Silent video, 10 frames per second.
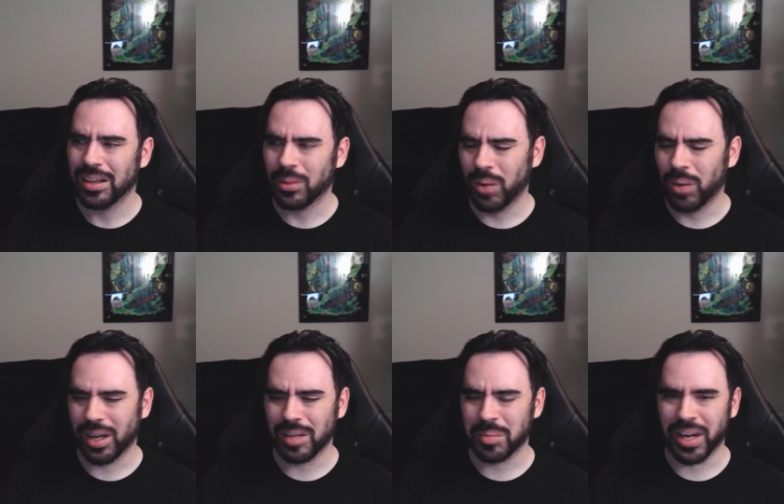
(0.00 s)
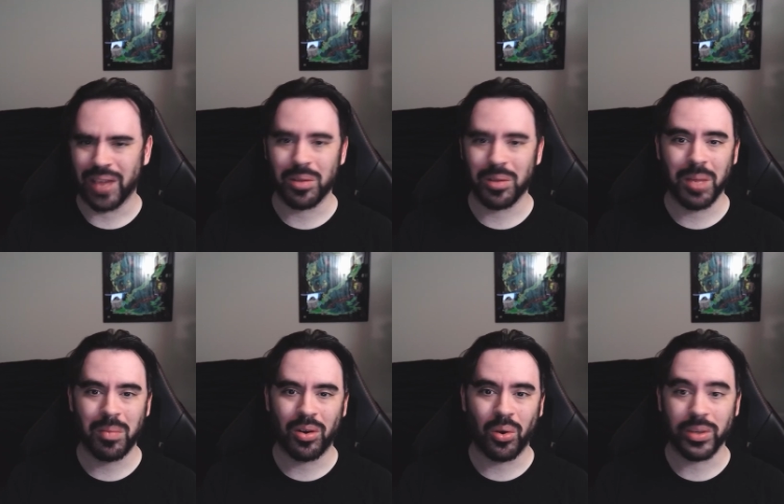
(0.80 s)
what, but I
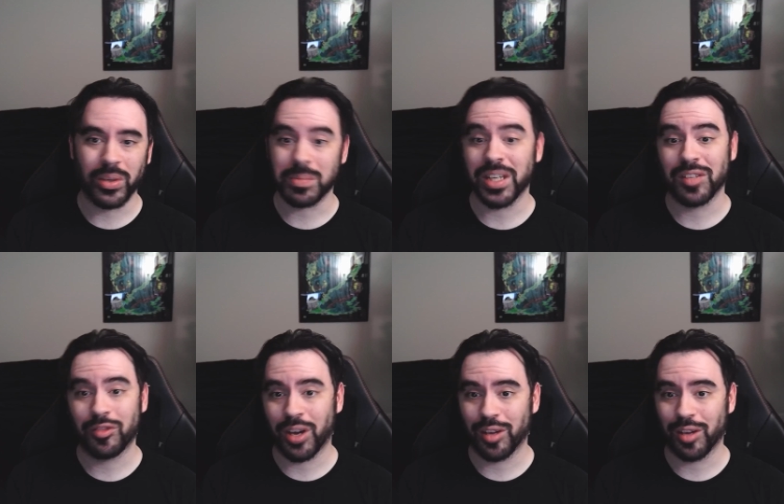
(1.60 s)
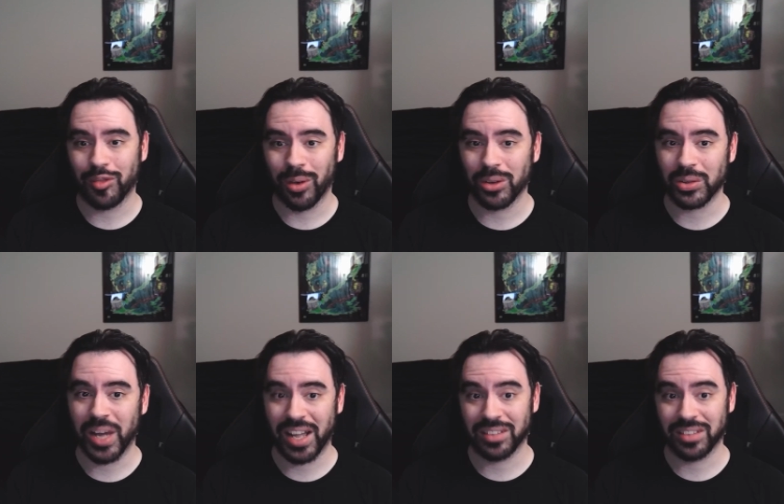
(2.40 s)
remember always making fun of folk who
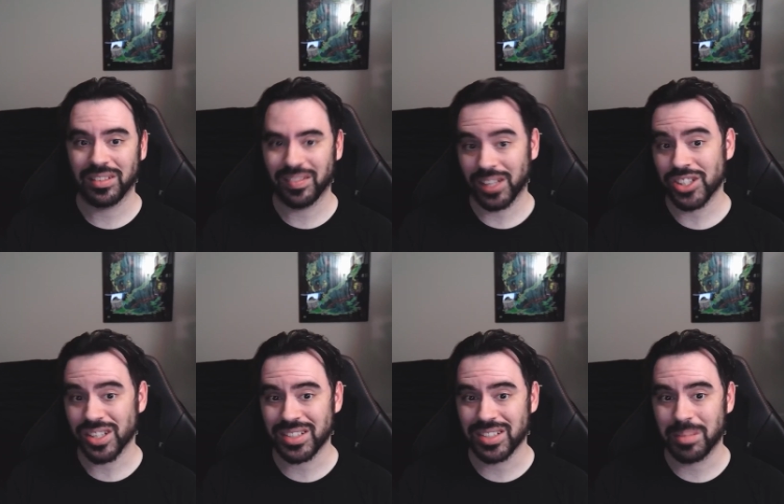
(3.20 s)
had adjusting